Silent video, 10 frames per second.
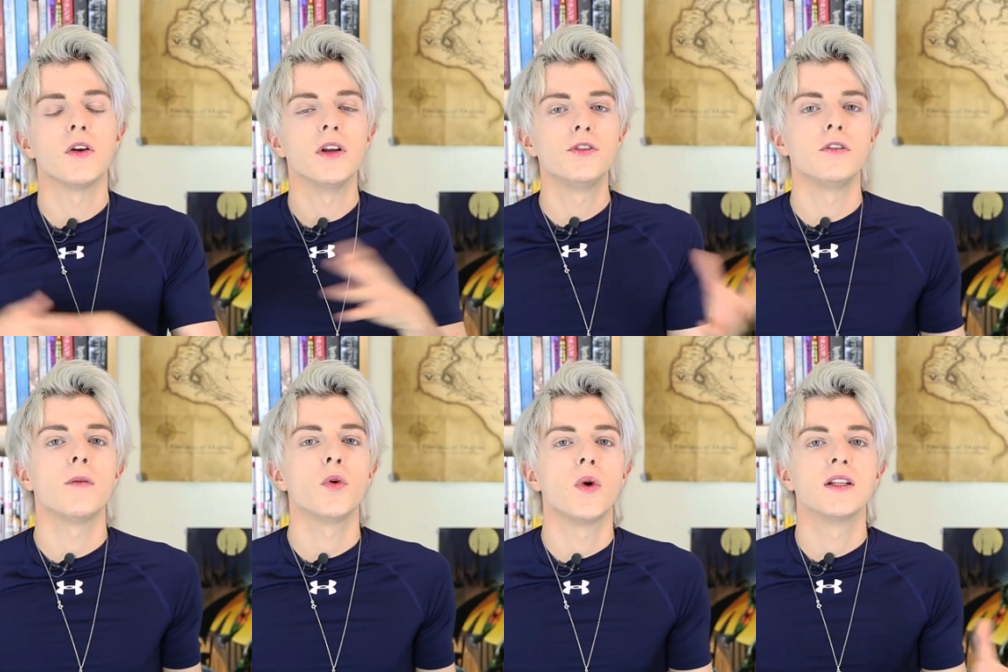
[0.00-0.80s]
So issue
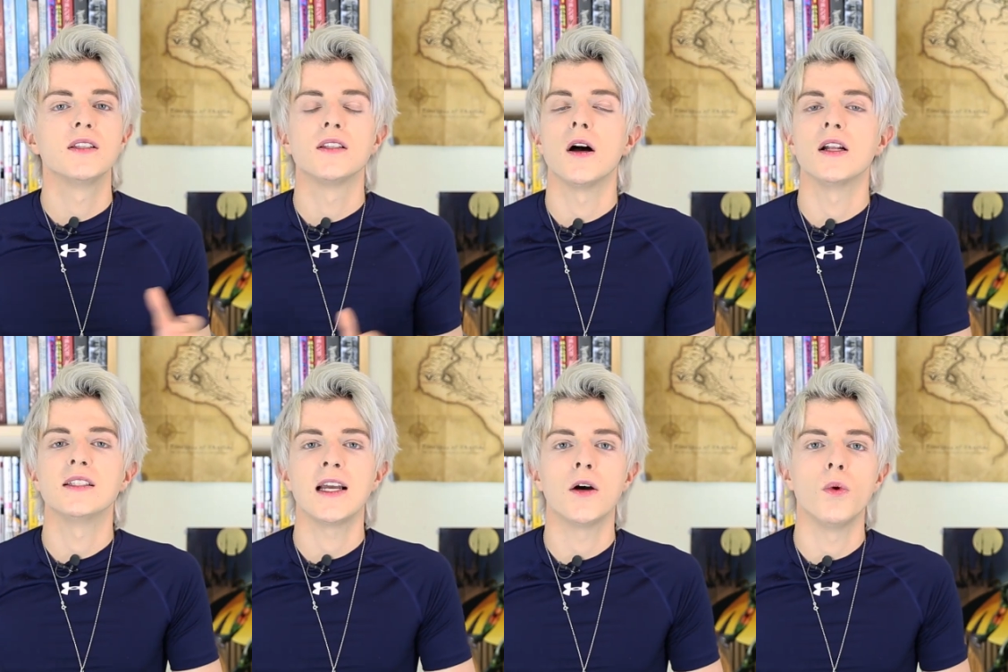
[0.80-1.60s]
number one
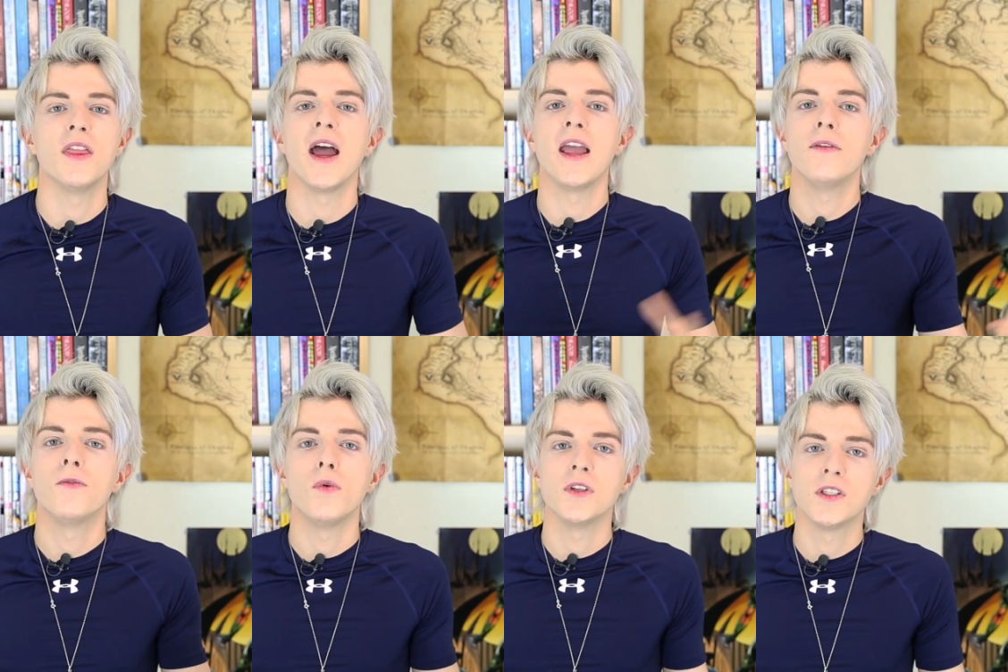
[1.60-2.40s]
starts out with
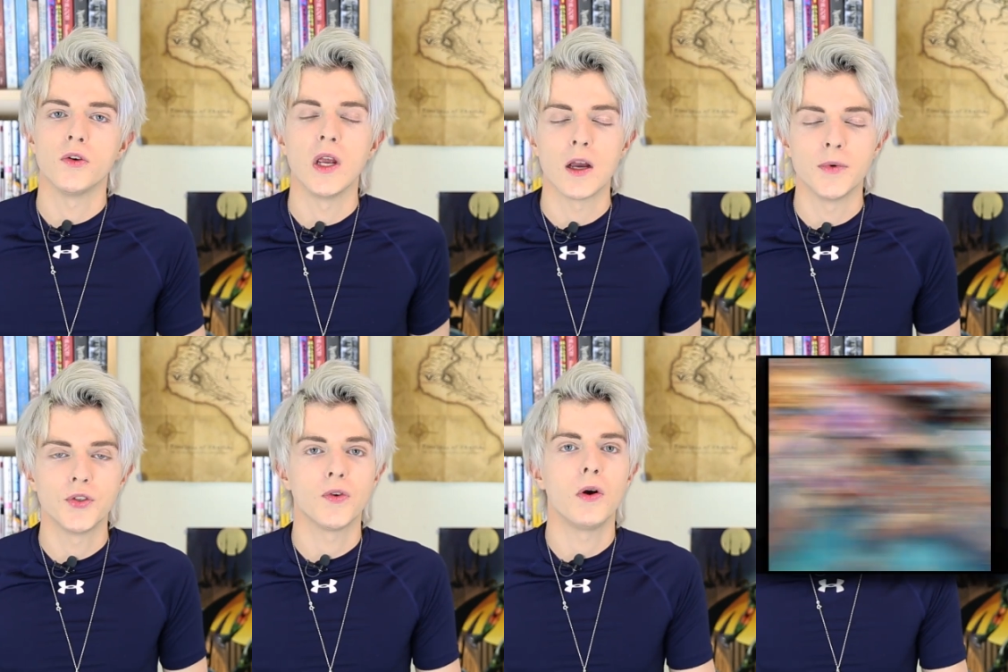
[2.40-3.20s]
A-Force doing her
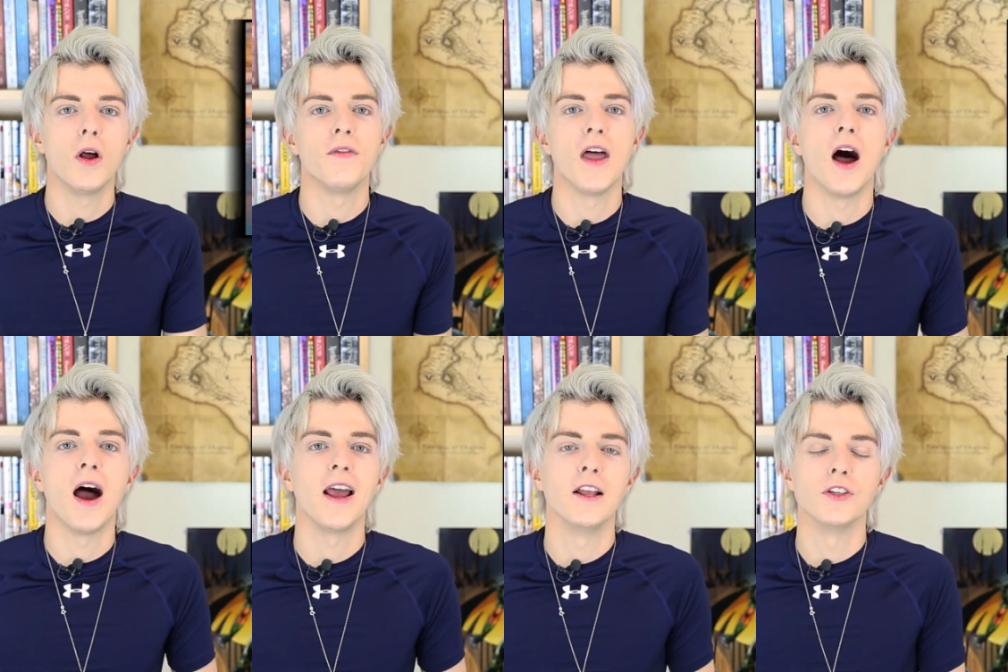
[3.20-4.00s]
patrol of the
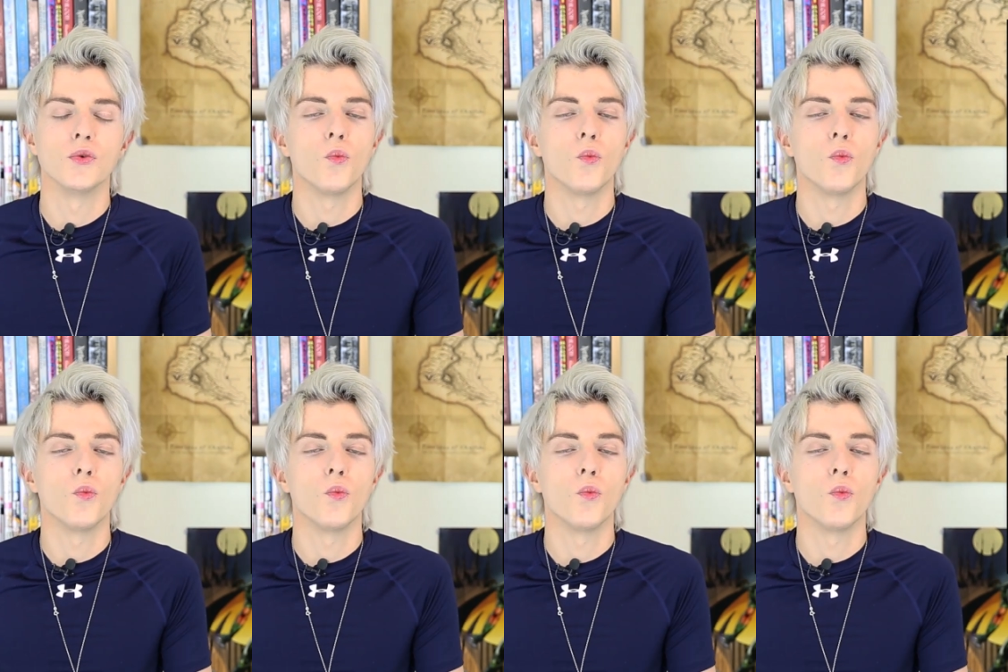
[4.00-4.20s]
island.